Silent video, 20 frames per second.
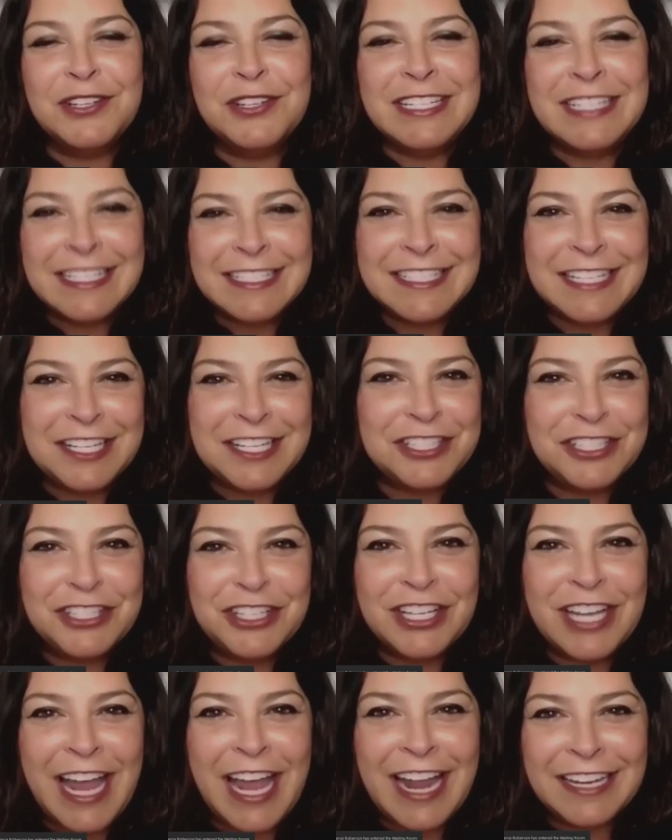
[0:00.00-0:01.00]
to teach a
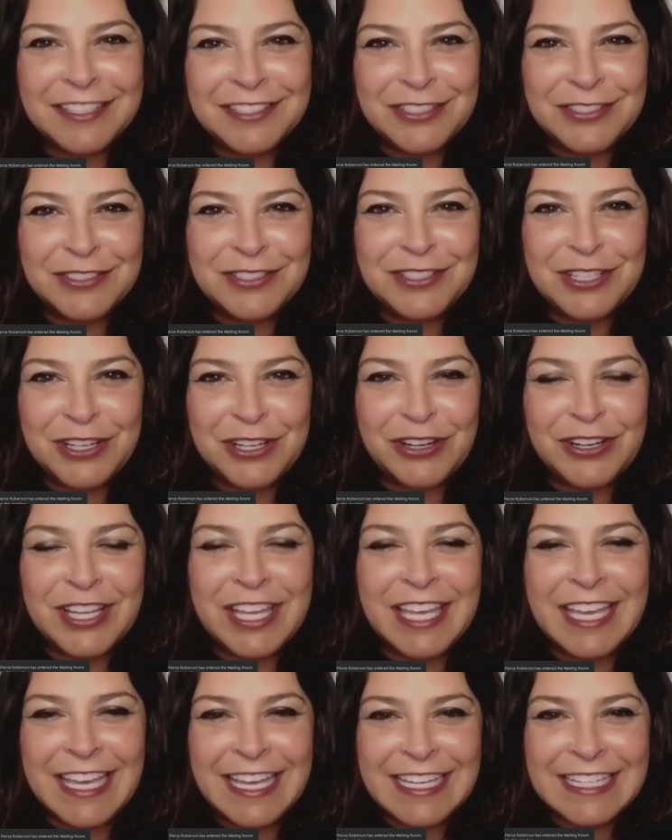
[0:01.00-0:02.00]
good attitude to your
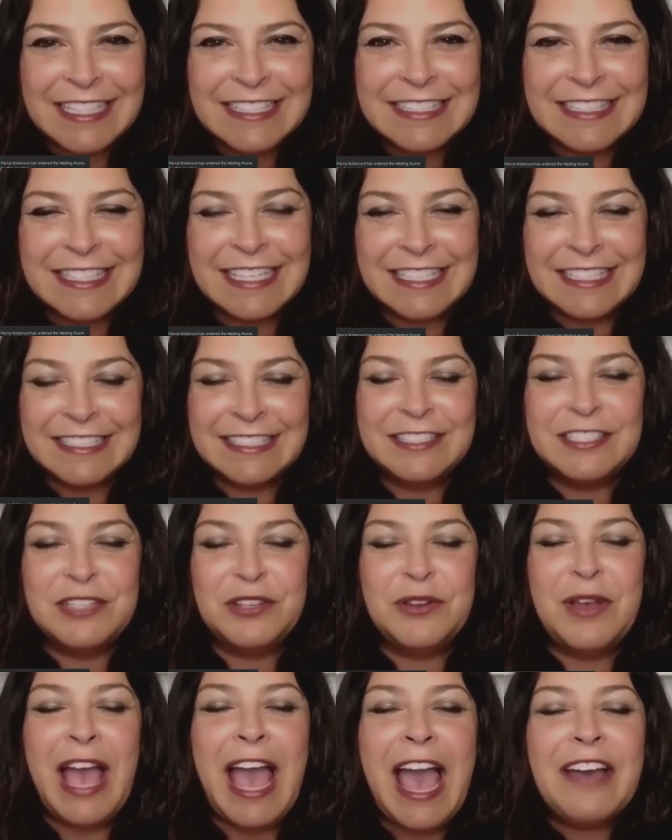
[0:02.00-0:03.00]
kids is
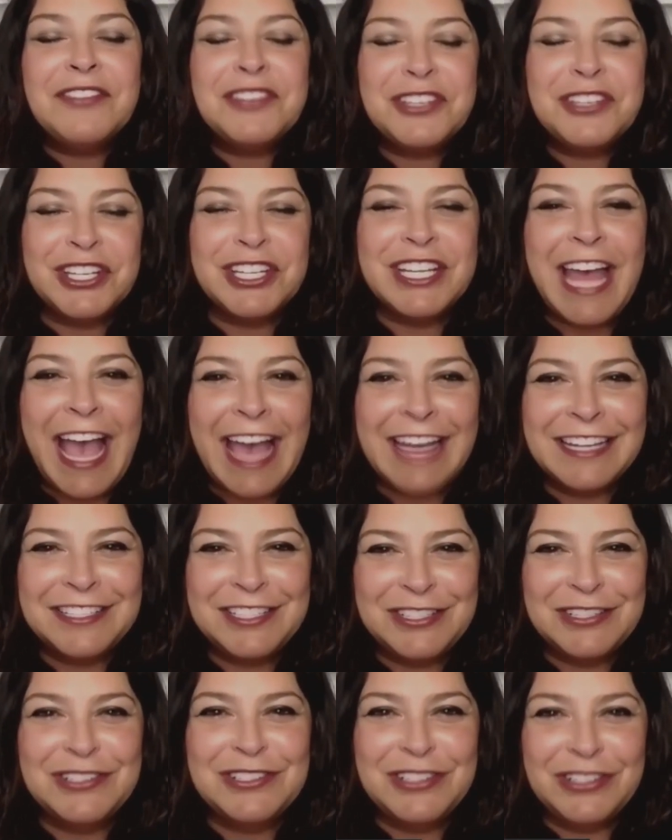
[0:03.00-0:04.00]
to have a good
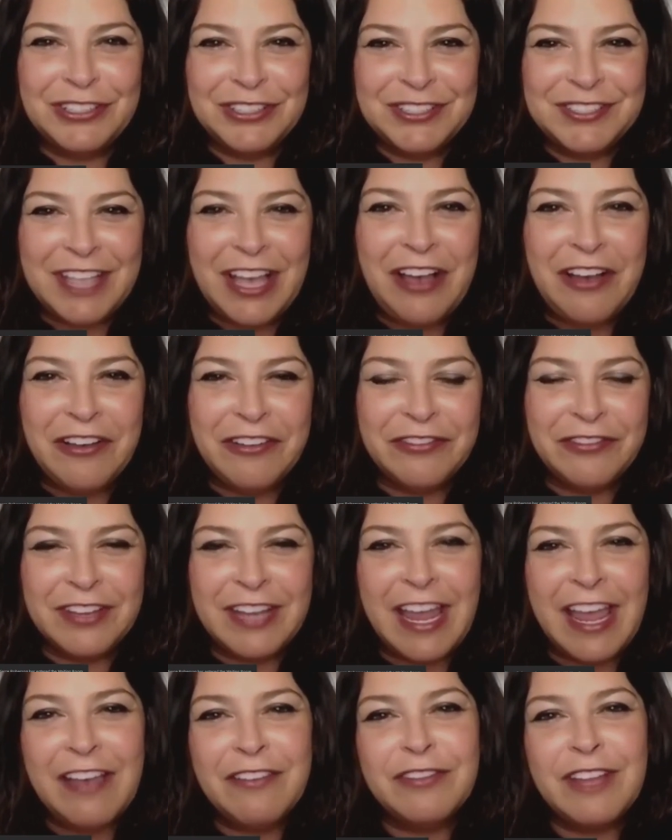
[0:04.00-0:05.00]
attitude yourself.
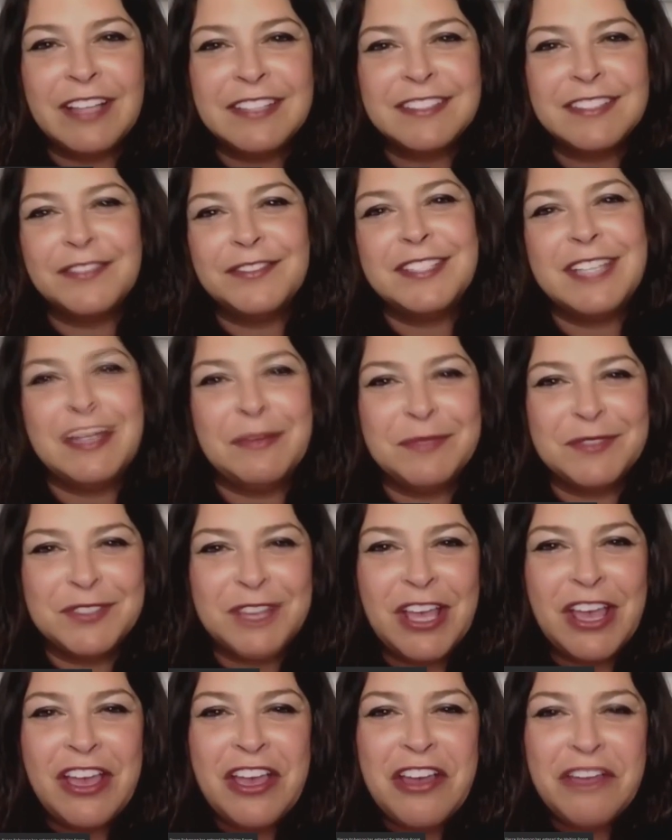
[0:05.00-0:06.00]
And I have lots of tips
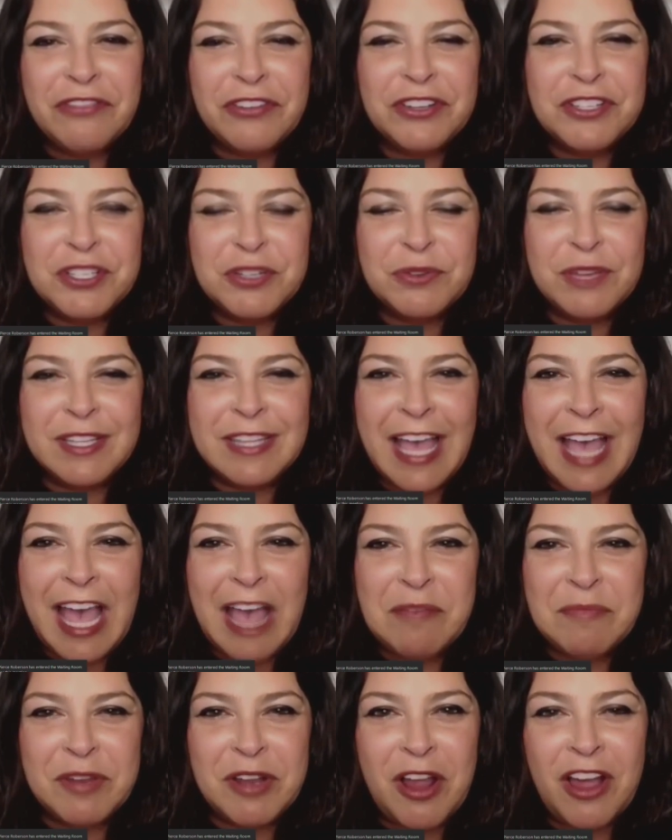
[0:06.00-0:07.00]
for doing
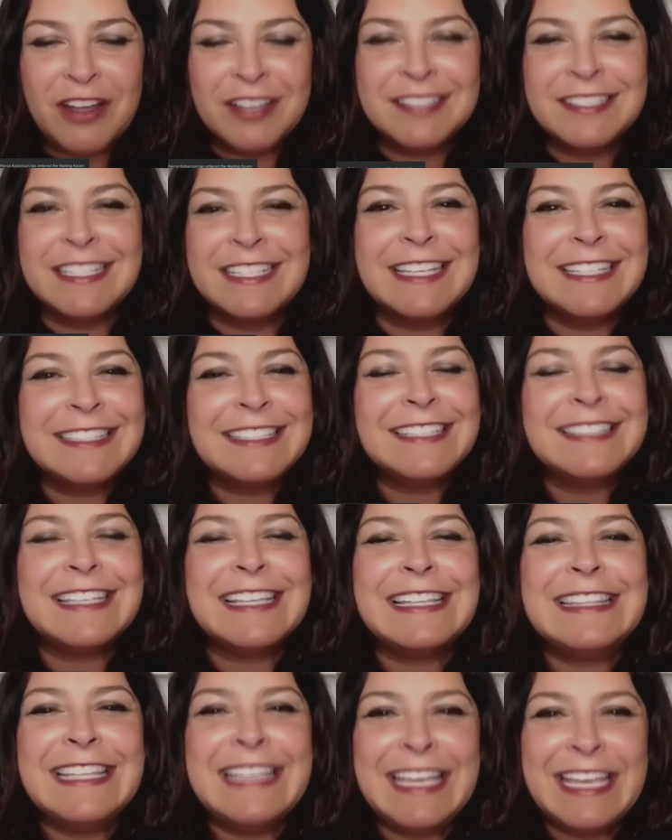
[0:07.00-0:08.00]
that, but honestly, this is a
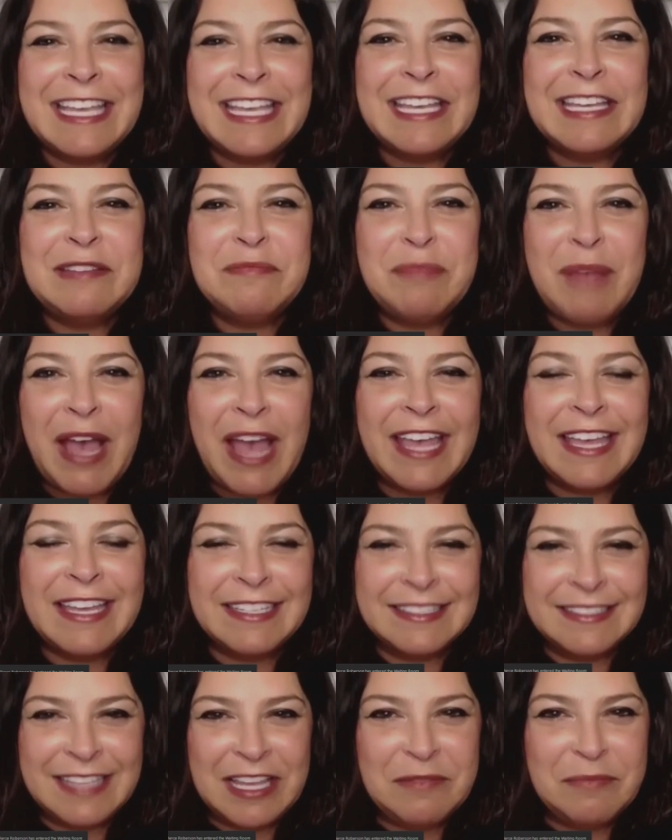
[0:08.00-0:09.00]
lead by
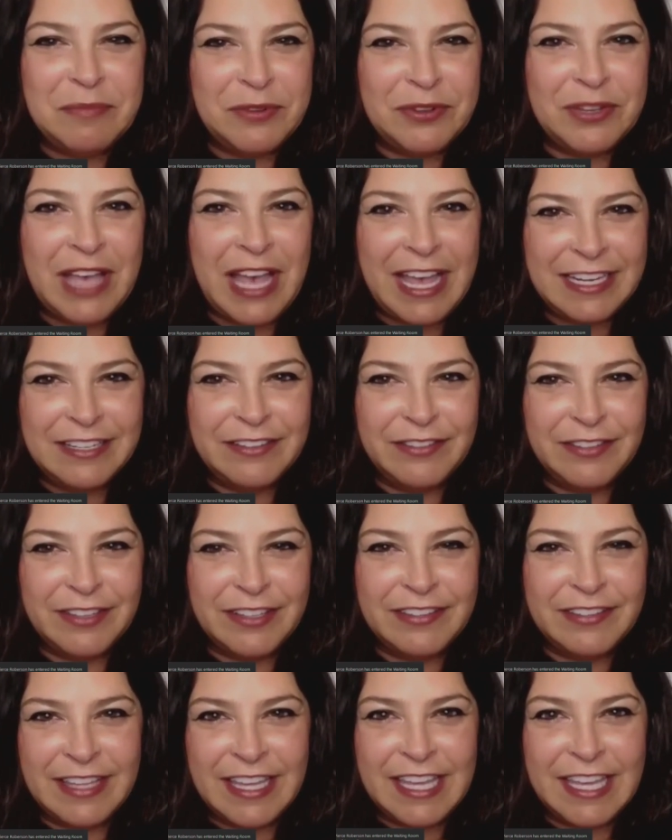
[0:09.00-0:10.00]
example kind of a
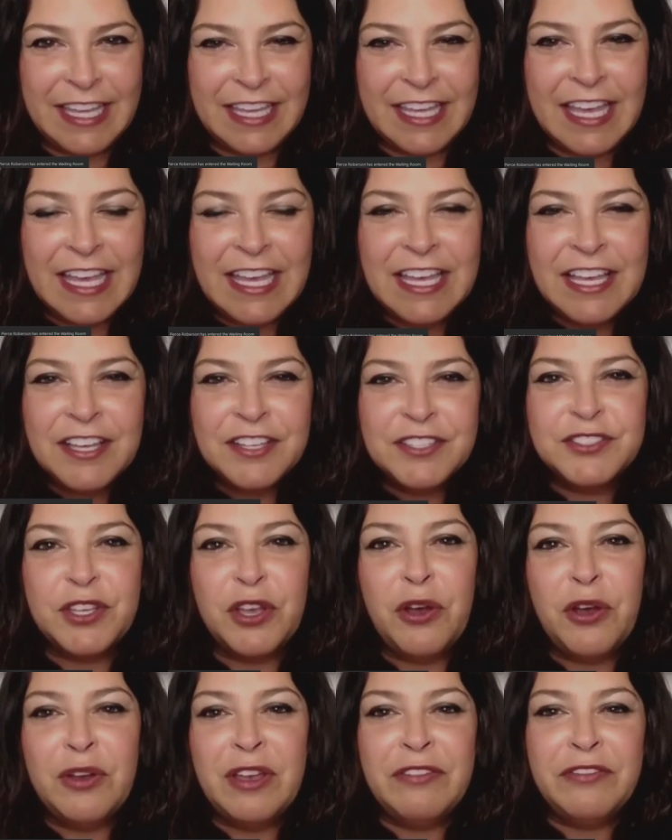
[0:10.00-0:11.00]
thing.
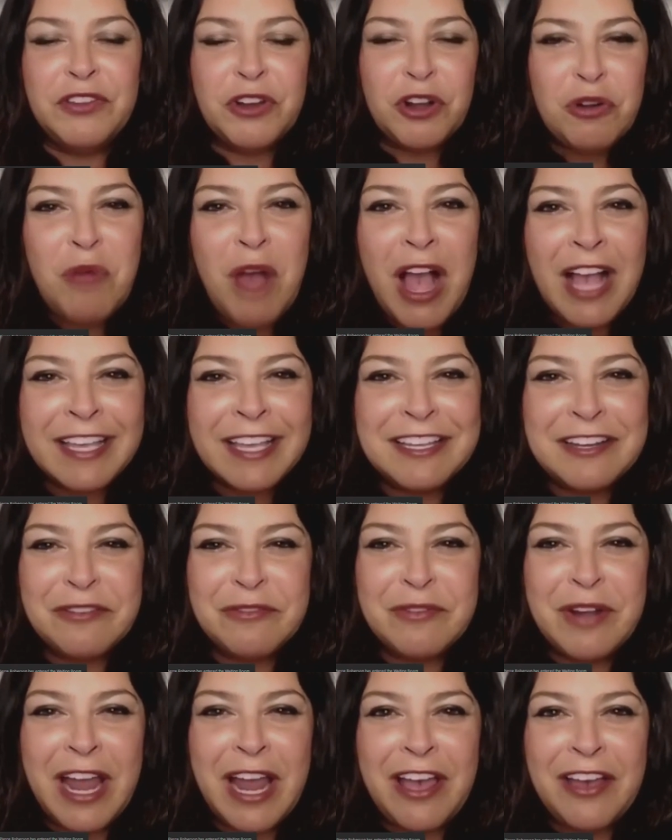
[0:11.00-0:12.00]
So if you're walking
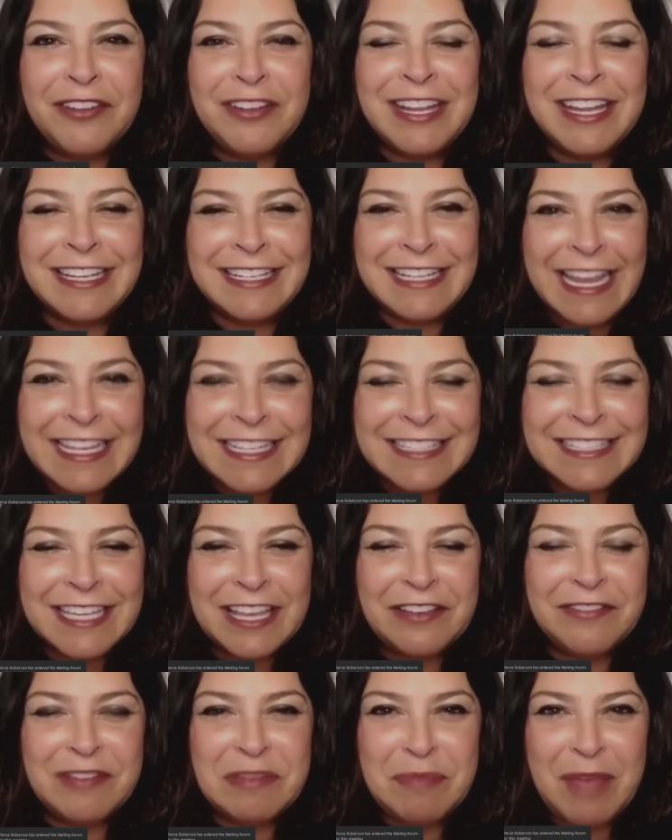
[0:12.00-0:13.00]
around
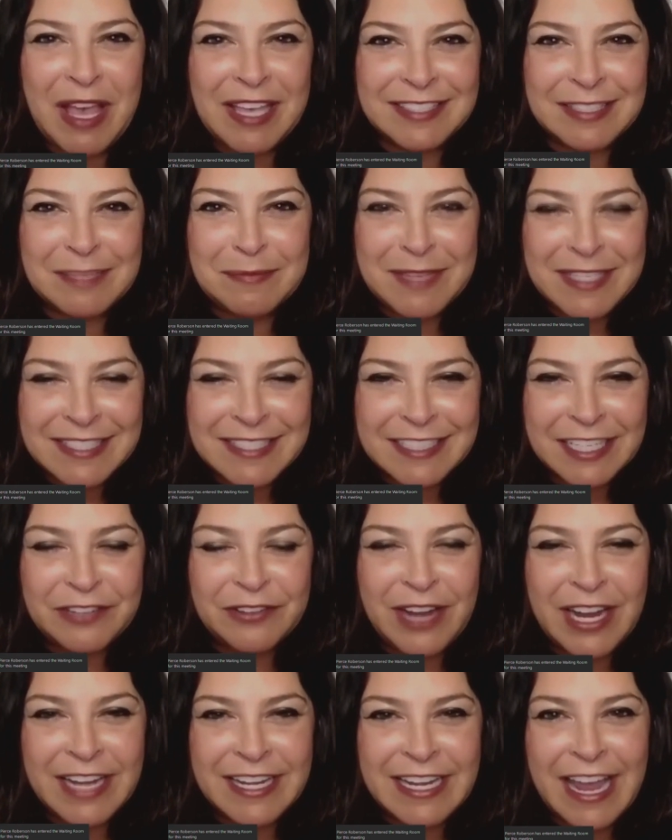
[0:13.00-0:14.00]
negative and pessimistic
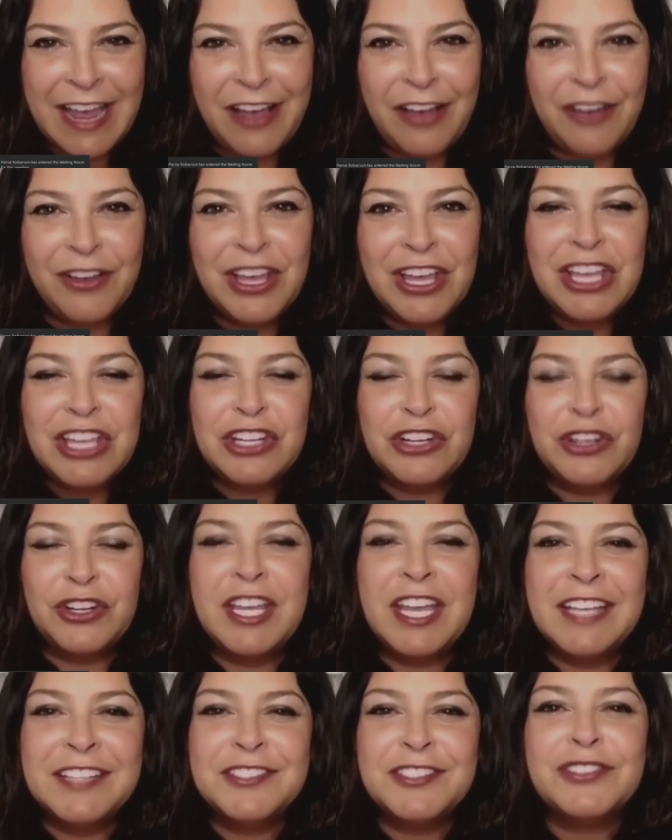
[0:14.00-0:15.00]
right now, your
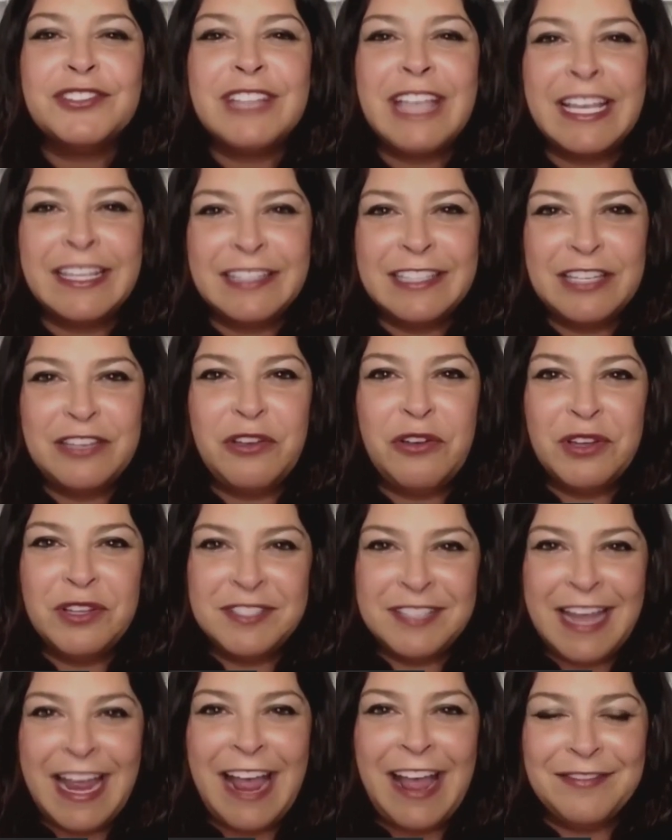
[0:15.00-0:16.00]
kids are likely going
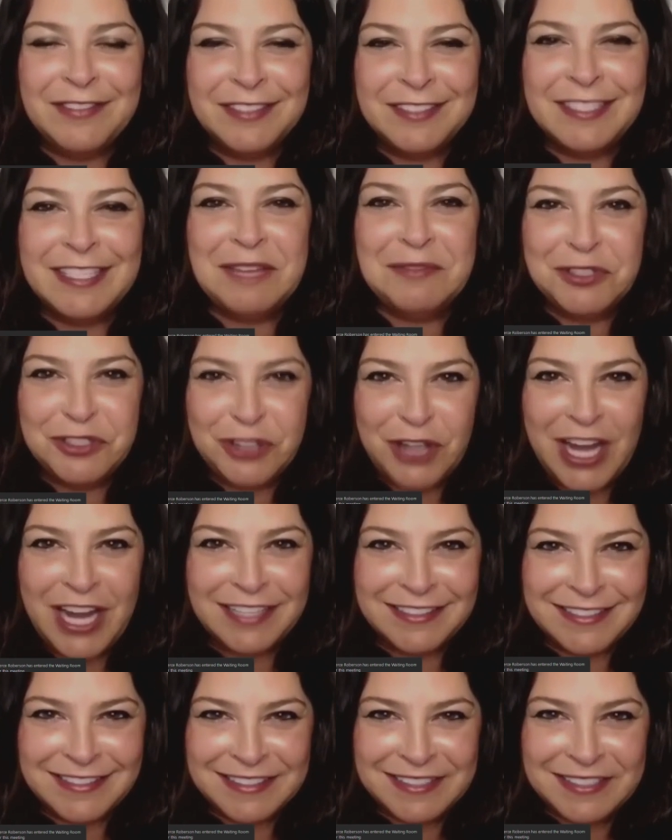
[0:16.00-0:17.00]
to have the same traits.